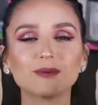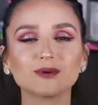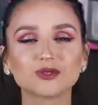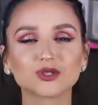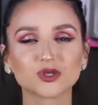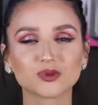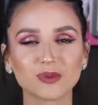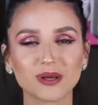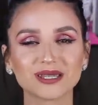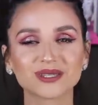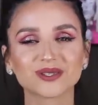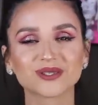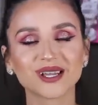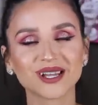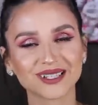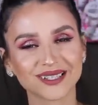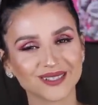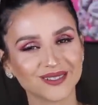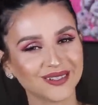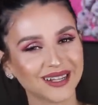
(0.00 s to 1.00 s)
Muchos besos.
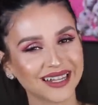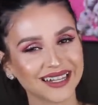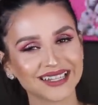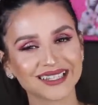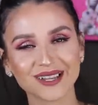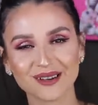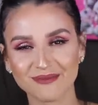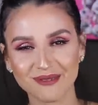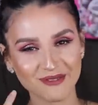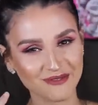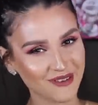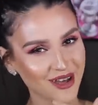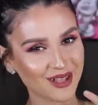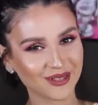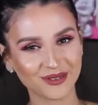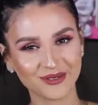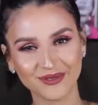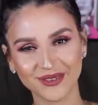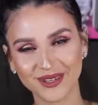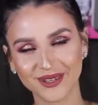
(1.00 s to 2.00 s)
I'll see you ladies on my
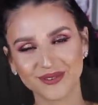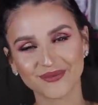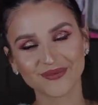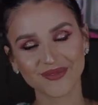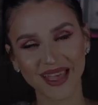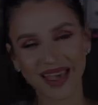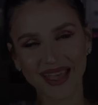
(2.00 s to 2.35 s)
following video.